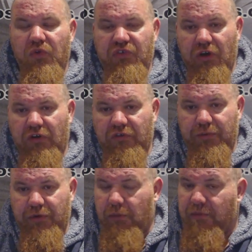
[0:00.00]
would solve
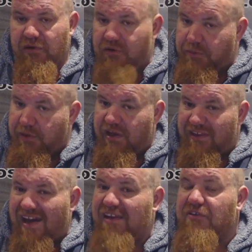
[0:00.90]
the problem. It would
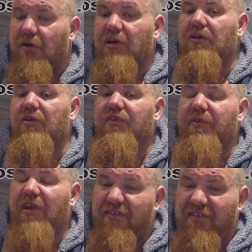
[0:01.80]
appear that is not enough.
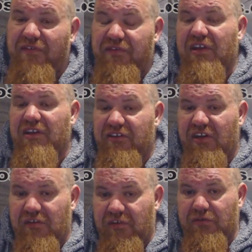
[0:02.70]
Definitely in
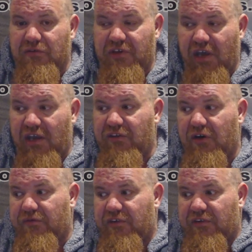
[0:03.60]
this individual's
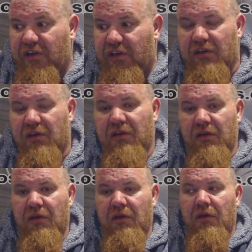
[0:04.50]
case, obviously,
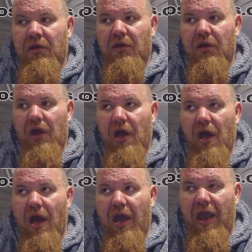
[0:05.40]

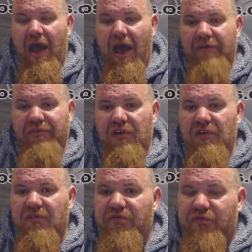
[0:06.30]
I
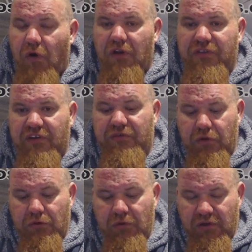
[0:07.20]
haven't followed
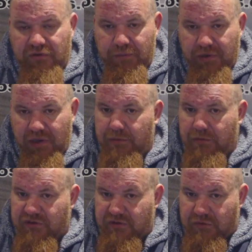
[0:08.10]
this route with other
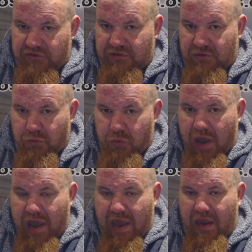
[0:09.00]
people because I wasn't
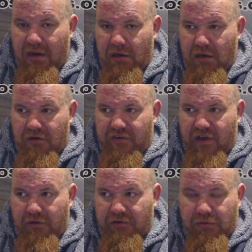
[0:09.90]
aware of
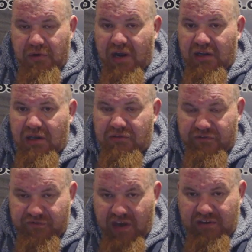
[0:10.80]
how directly it
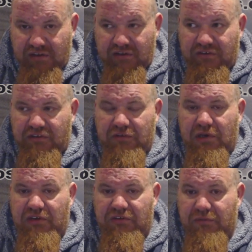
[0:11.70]
was affecting the
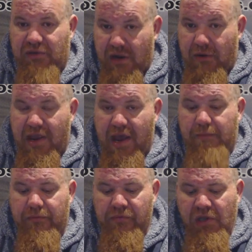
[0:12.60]
situation, but now I
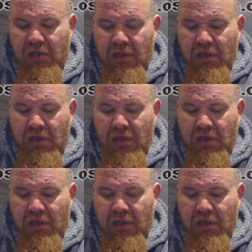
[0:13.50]
am.